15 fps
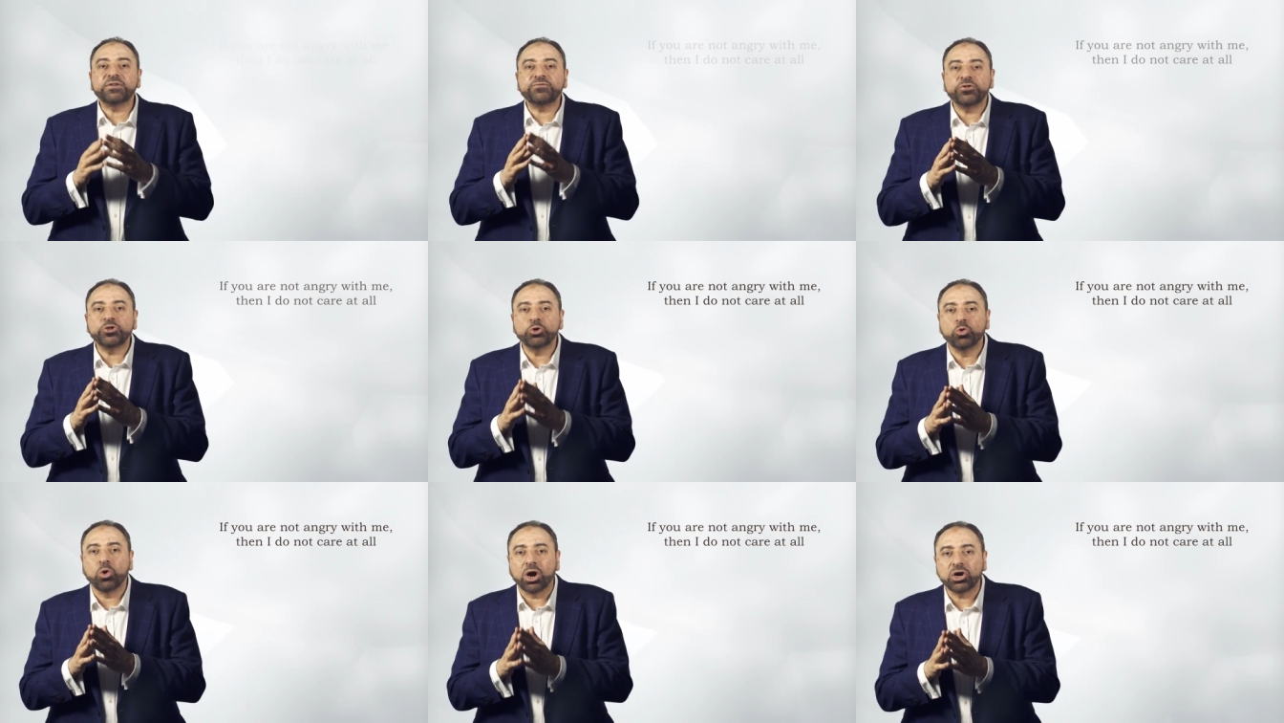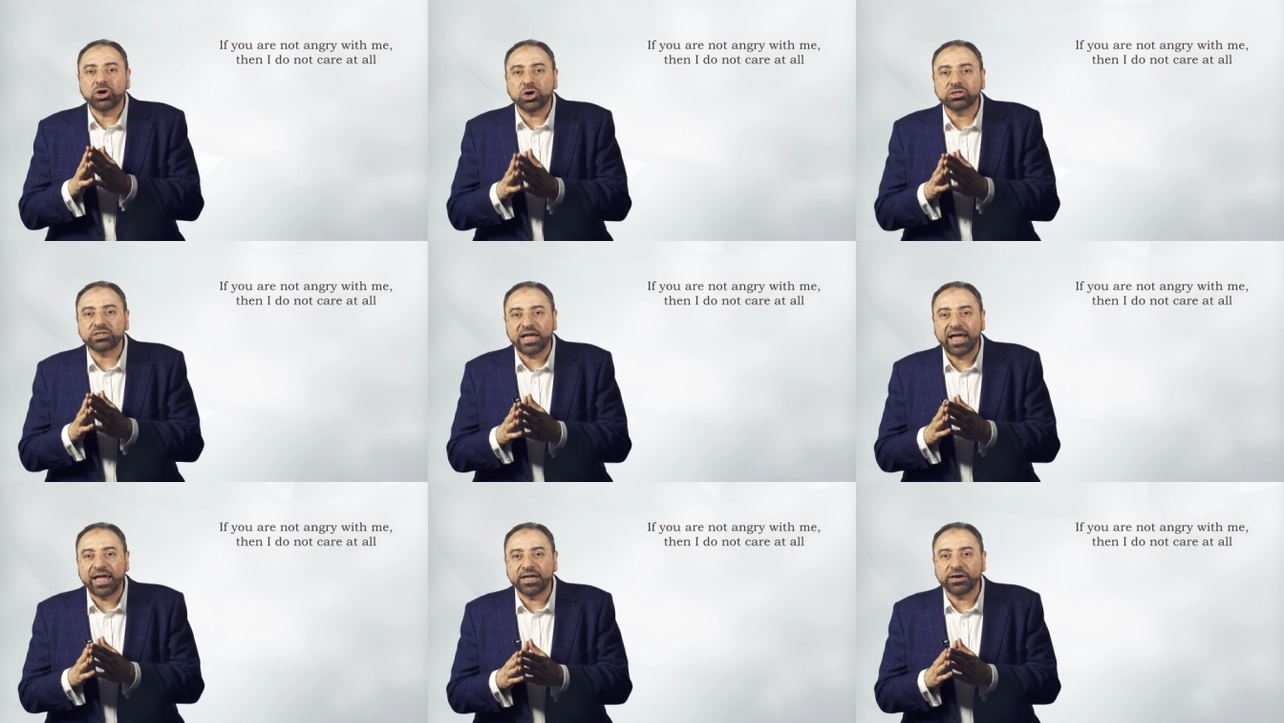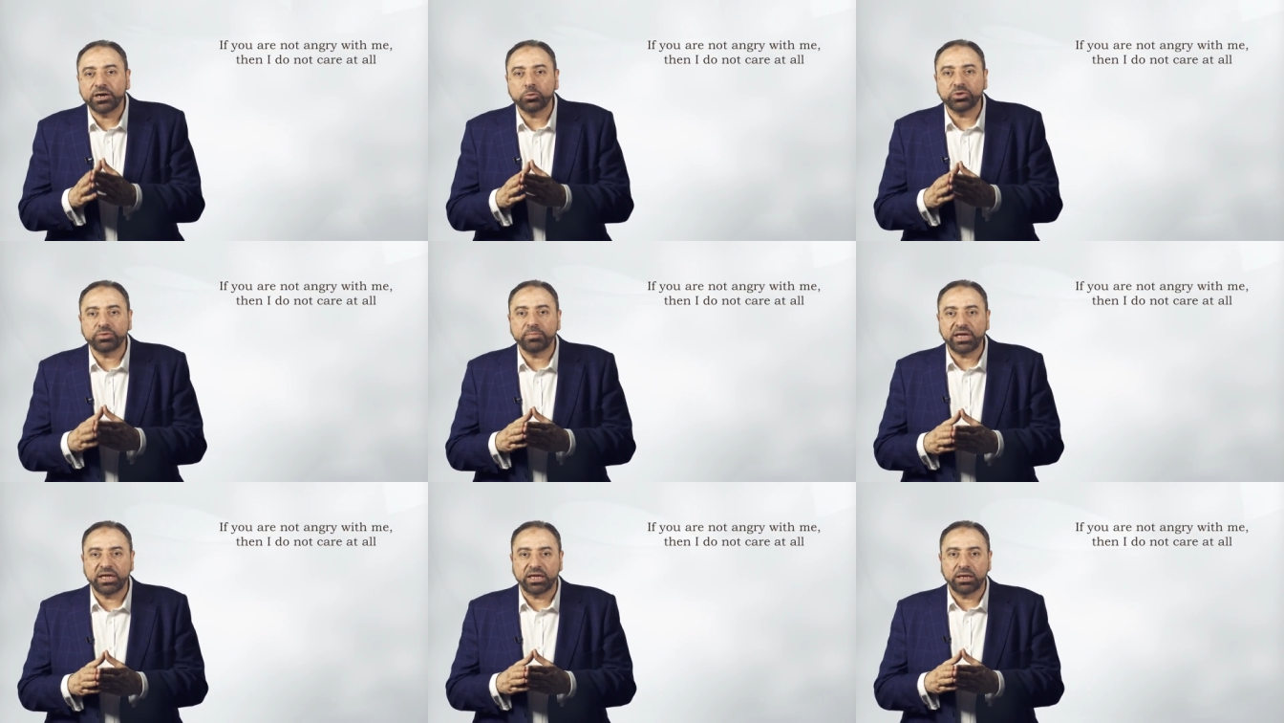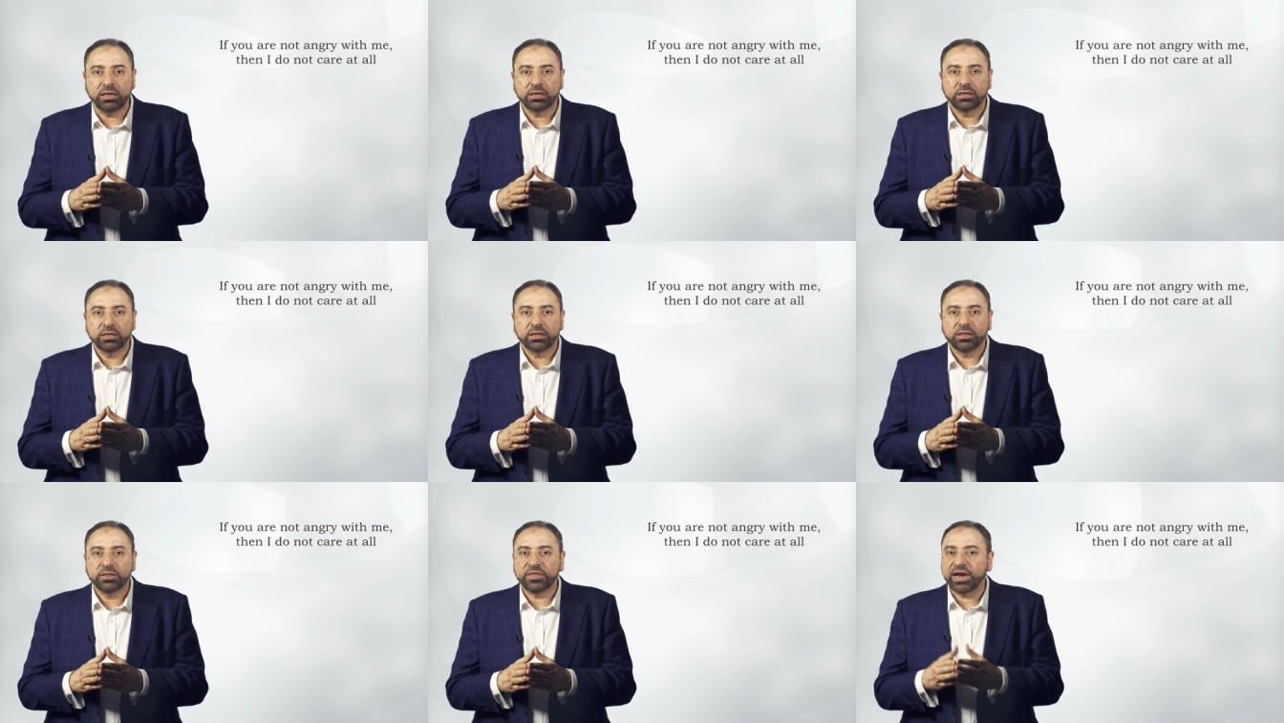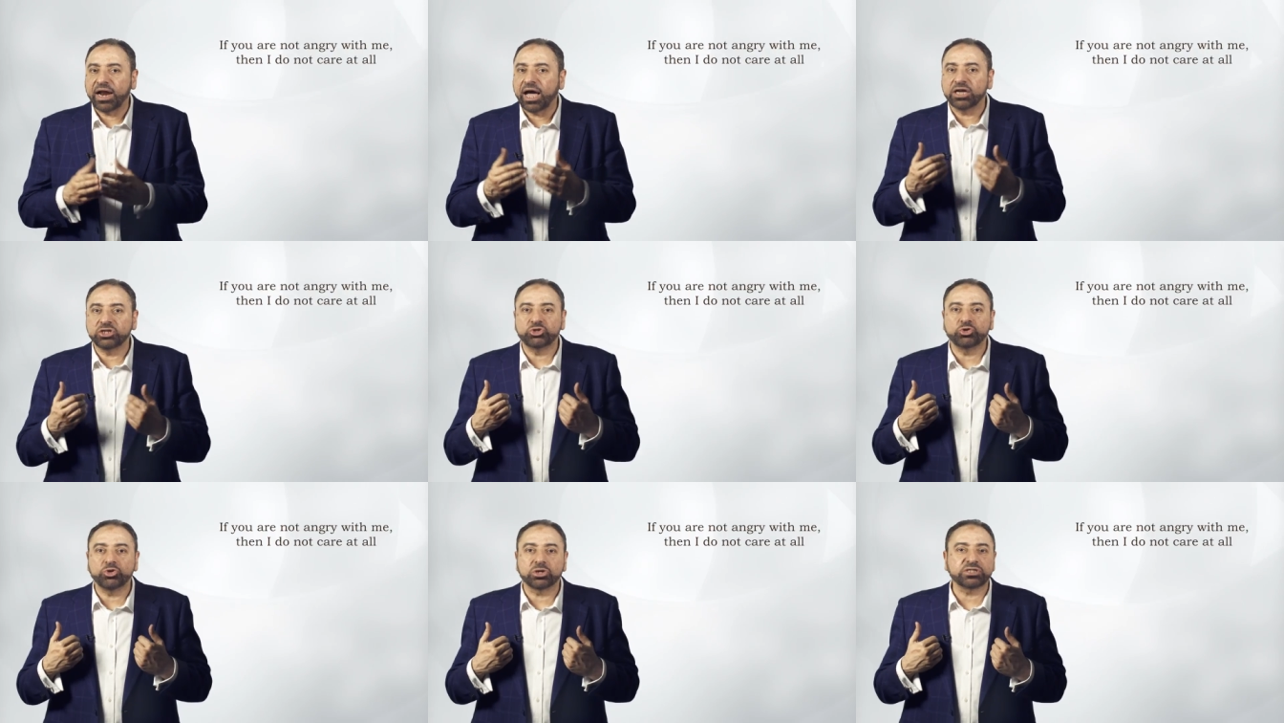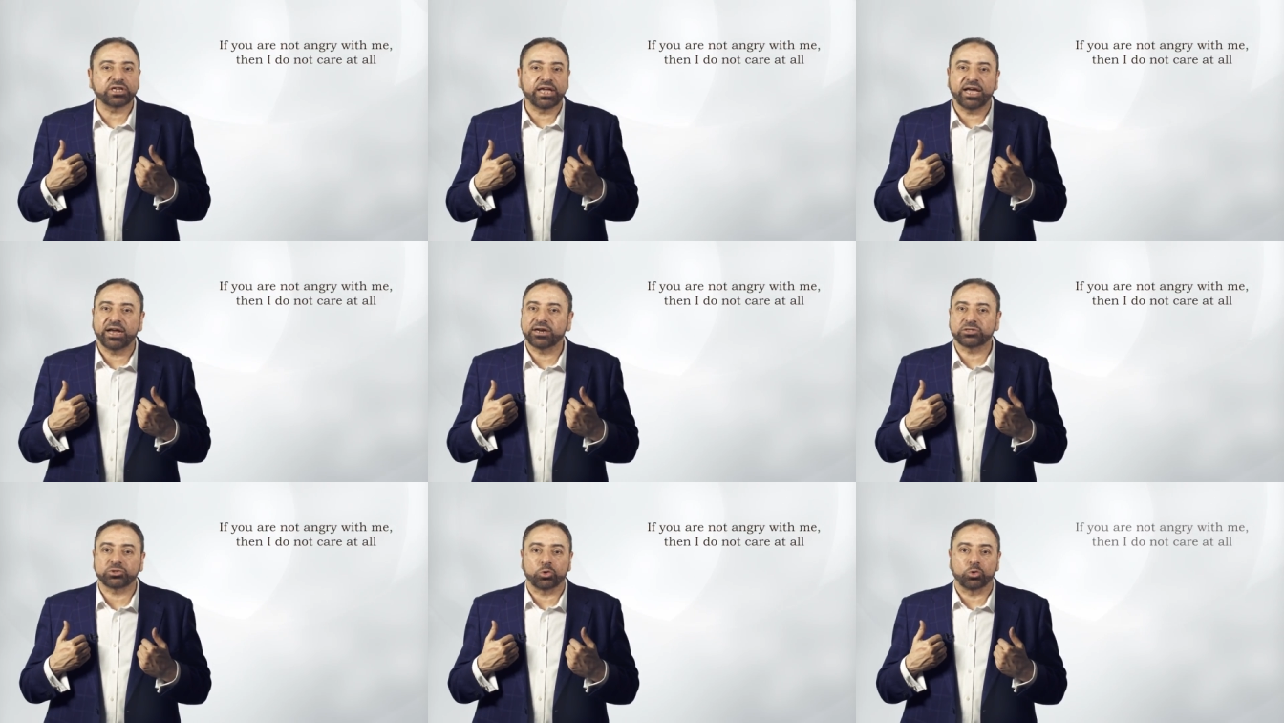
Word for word: if you are not angry with me, then I do not care at